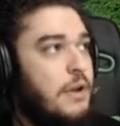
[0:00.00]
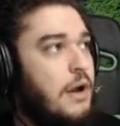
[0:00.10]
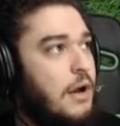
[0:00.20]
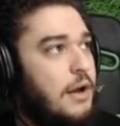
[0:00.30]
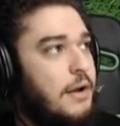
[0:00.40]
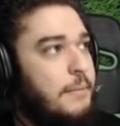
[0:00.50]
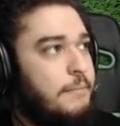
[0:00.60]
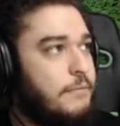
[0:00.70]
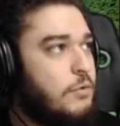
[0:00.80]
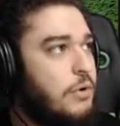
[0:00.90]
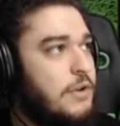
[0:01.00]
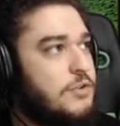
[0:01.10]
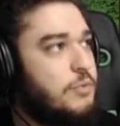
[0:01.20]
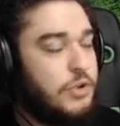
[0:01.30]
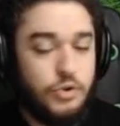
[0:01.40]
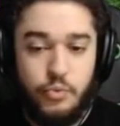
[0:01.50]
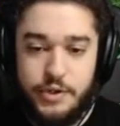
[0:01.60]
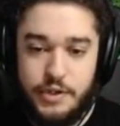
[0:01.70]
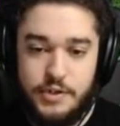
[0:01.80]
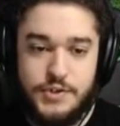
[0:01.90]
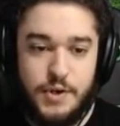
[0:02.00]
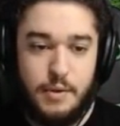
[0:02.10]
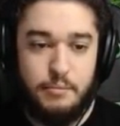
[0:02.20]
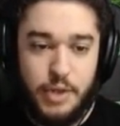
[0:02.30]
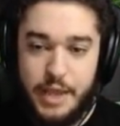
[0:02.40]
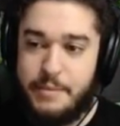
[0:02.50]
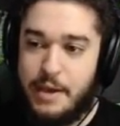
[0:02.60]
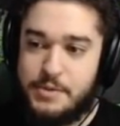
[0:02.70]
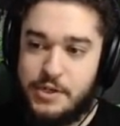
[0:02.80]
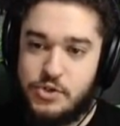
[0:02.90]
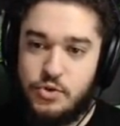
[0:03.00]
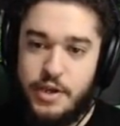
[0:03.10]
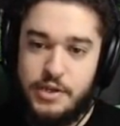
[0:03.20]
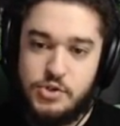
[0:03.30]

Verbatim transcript: Um, what else did we do? We did some blight maps yesterday,